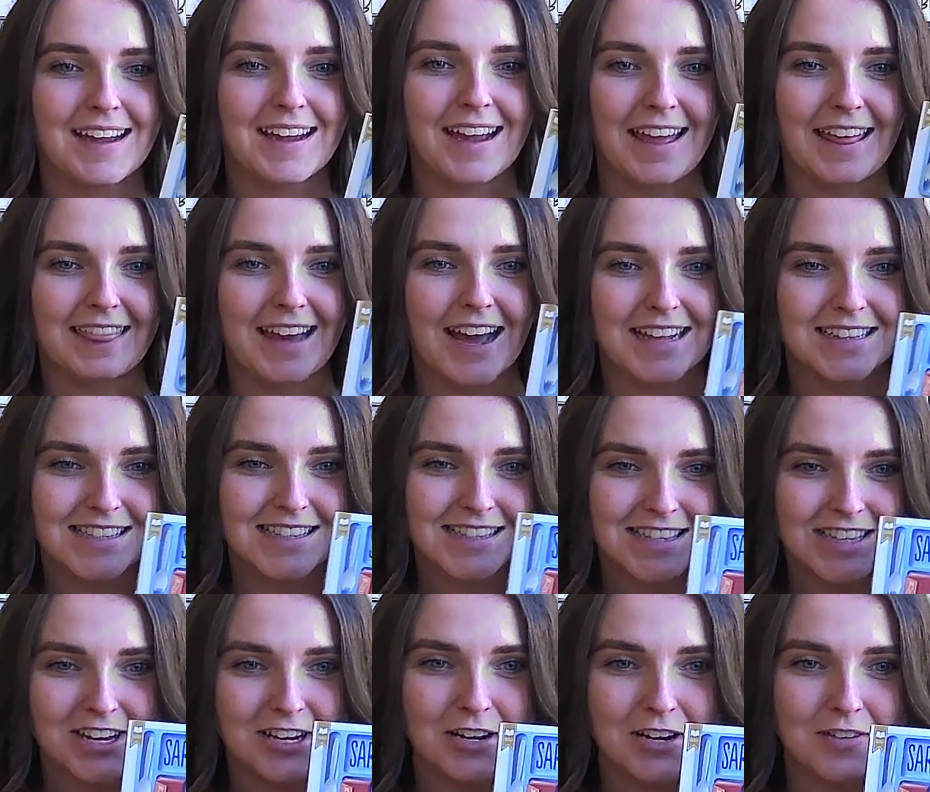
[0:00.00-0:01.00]
And that's
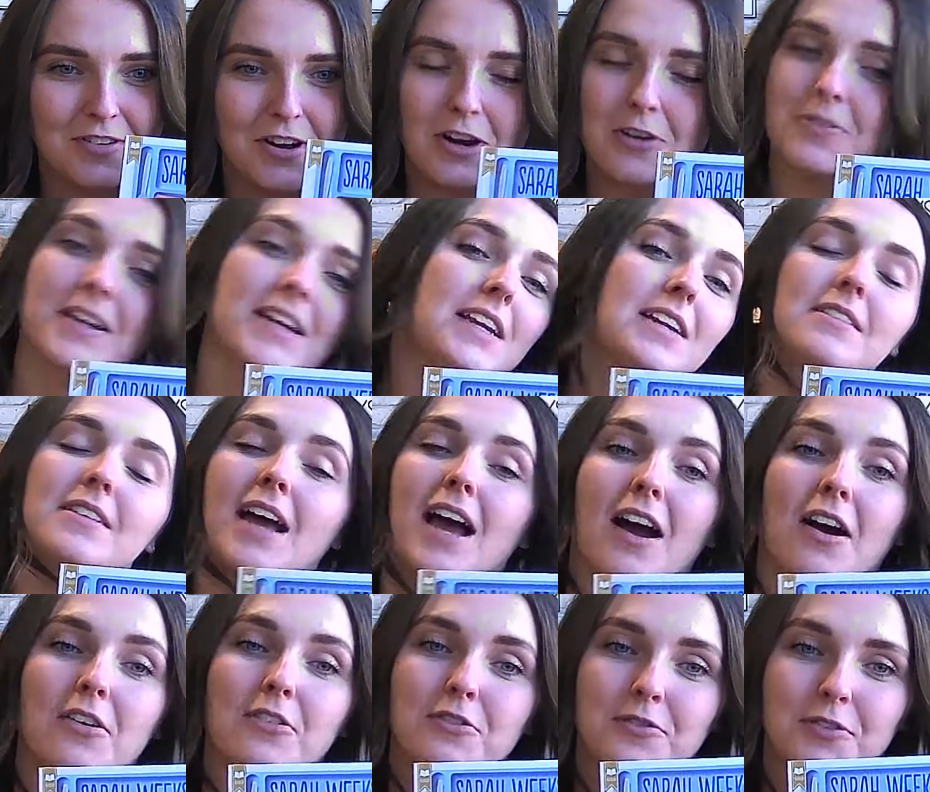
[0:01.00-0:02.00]
the end of our read
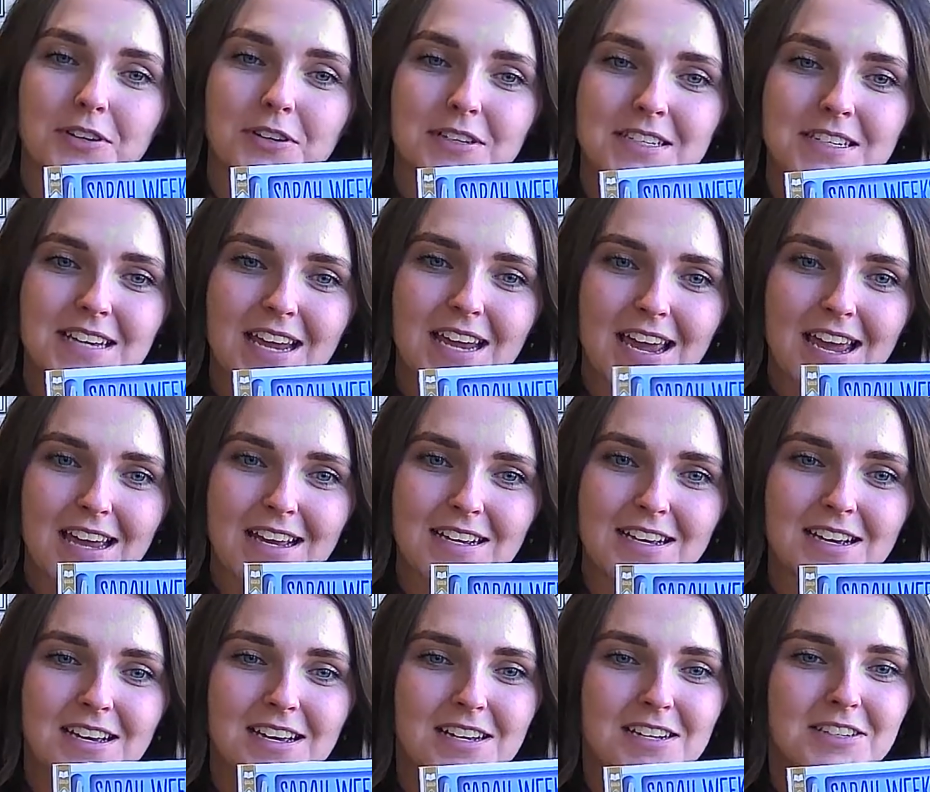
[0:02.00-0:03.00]
aloud for today.
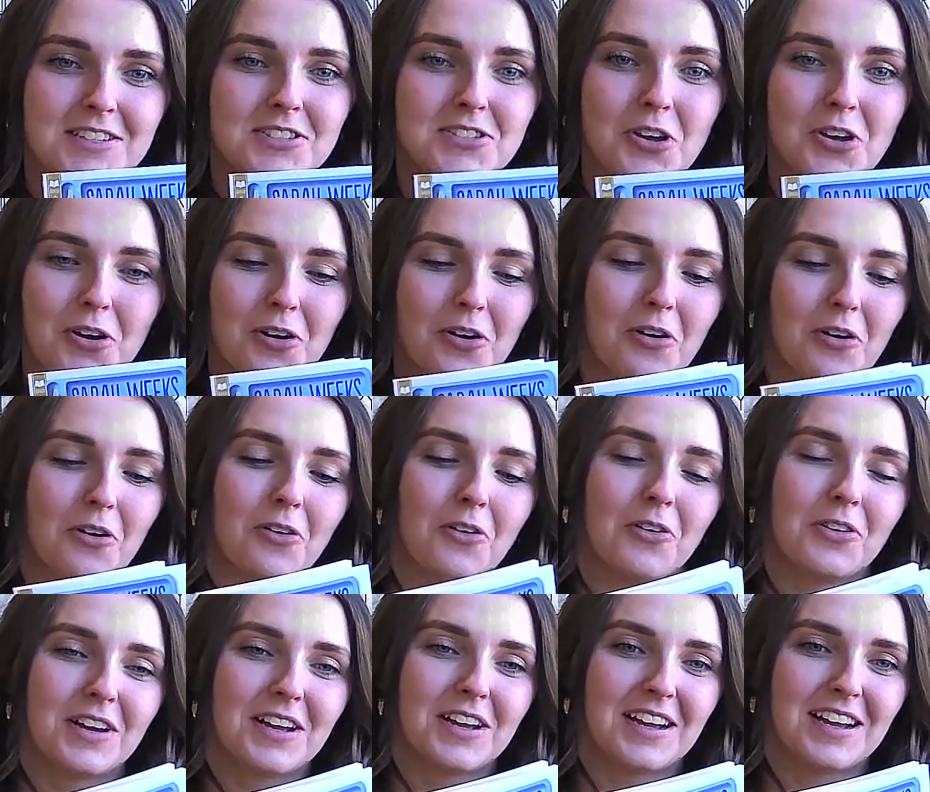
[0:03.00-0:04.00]

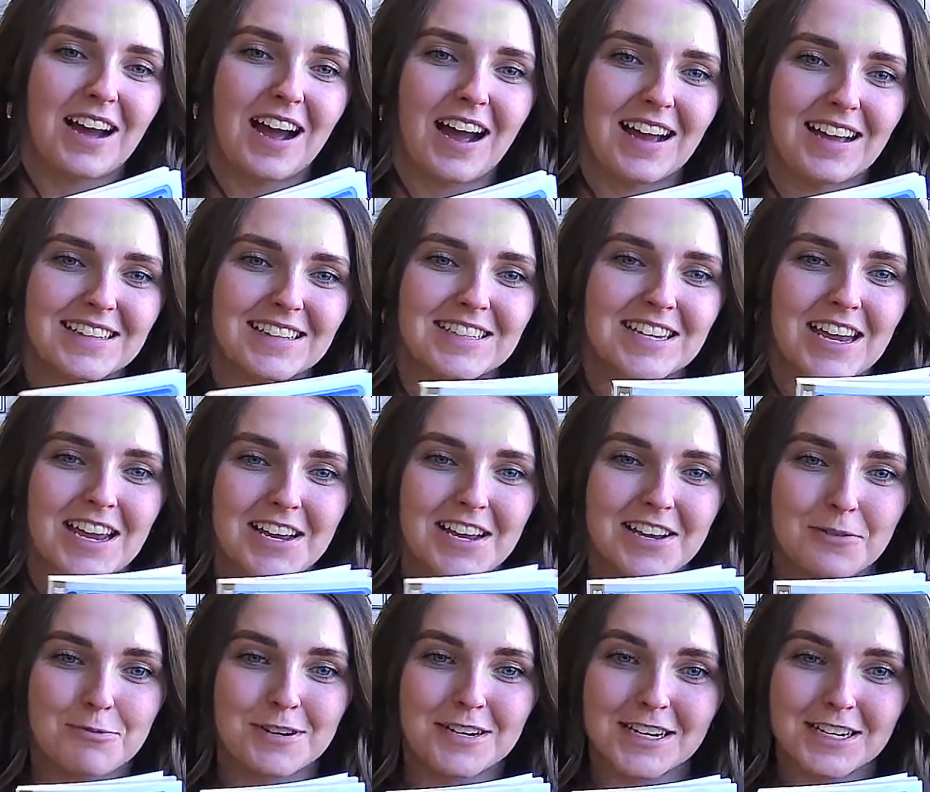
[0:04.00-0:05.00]
So make
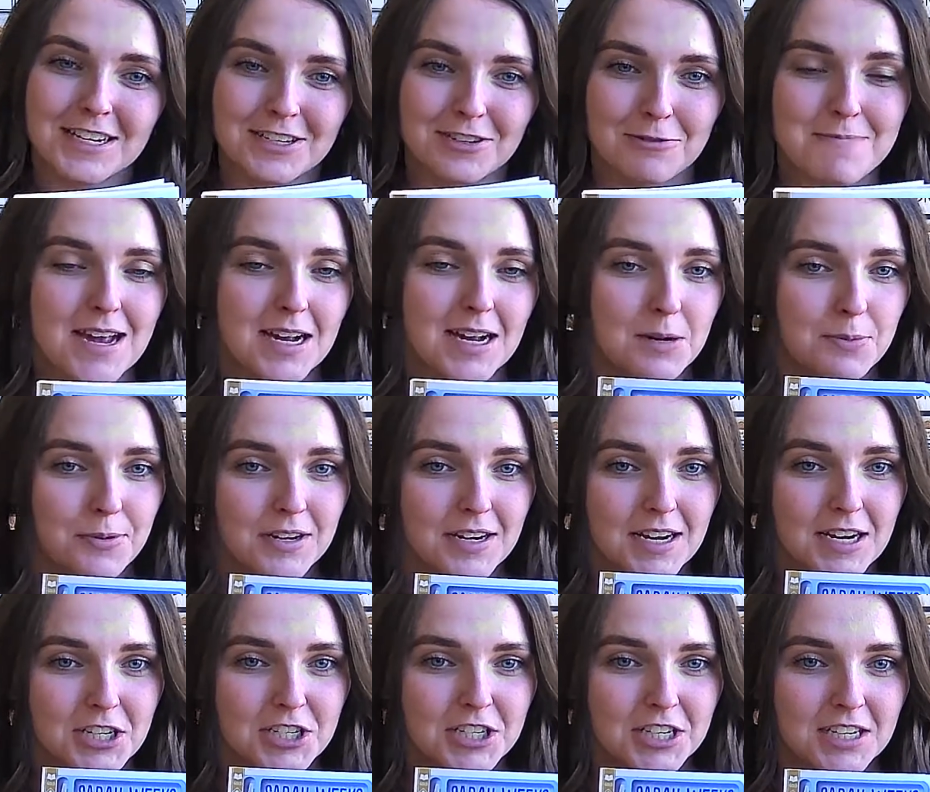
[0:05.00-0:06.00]
a
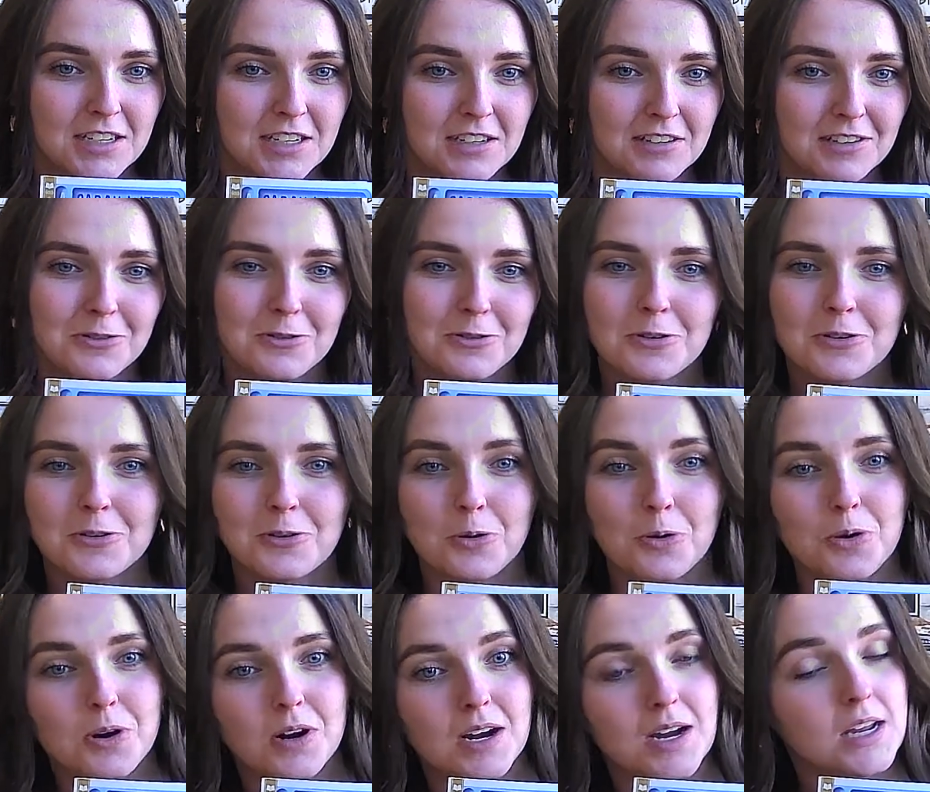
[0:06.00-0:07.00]
prediction
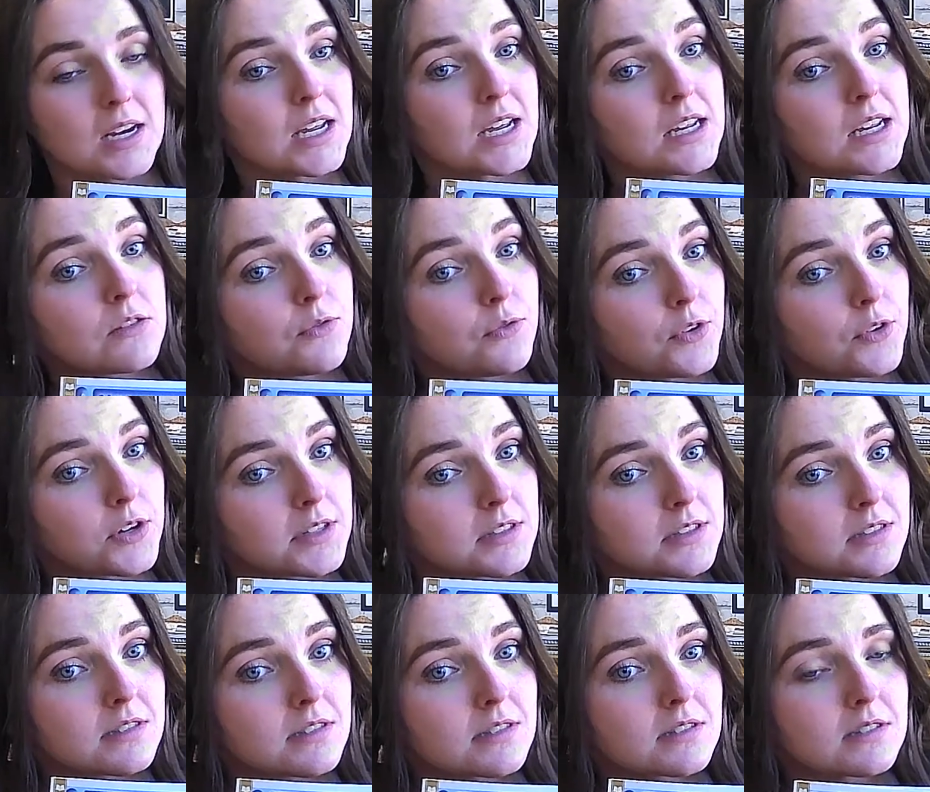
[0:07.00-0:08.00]
or an
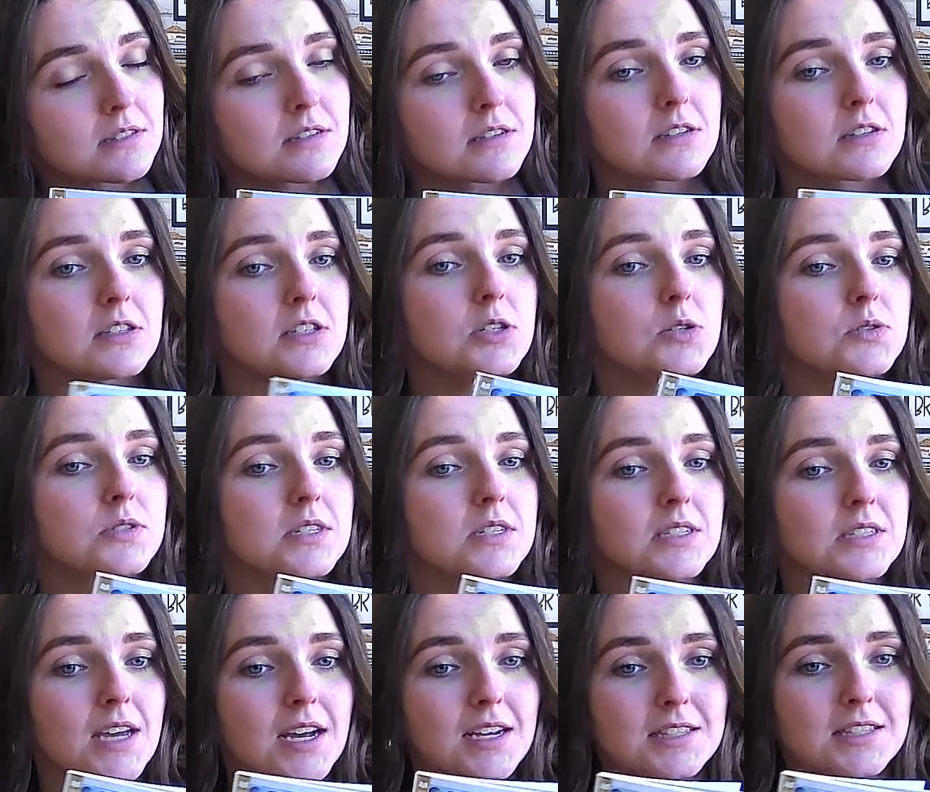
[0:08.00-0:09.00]
inference using
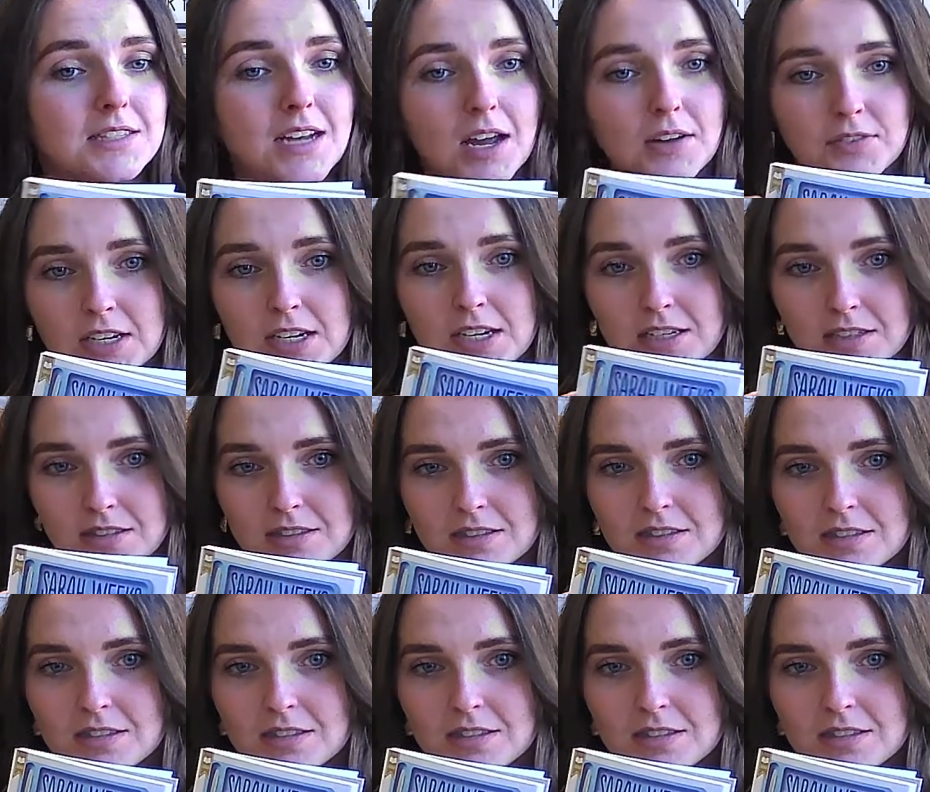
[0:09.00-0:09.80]
text evidence.